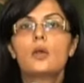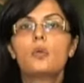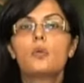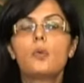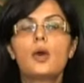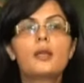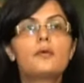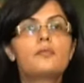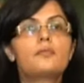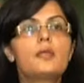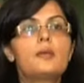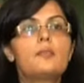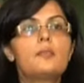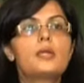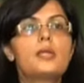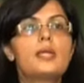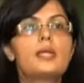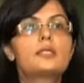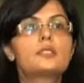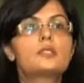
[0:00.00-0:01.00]
One of them
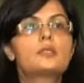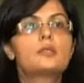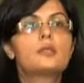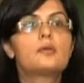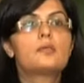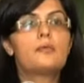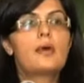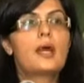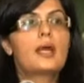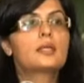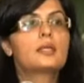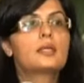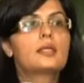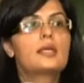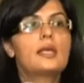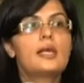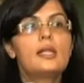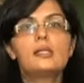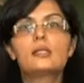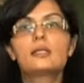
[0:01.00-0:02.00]
relates to the fact that
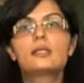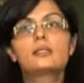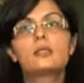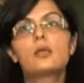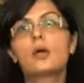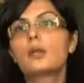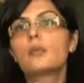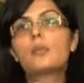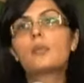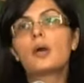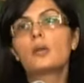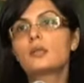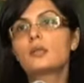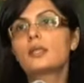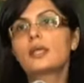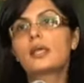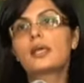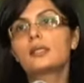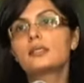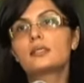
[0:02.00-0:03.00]
health is not about the
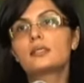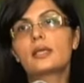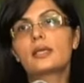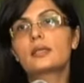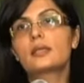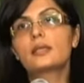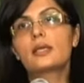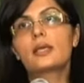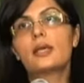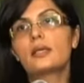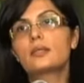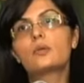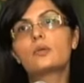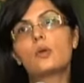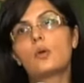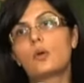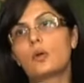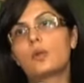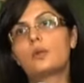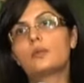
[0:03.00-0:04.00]
health sector at all.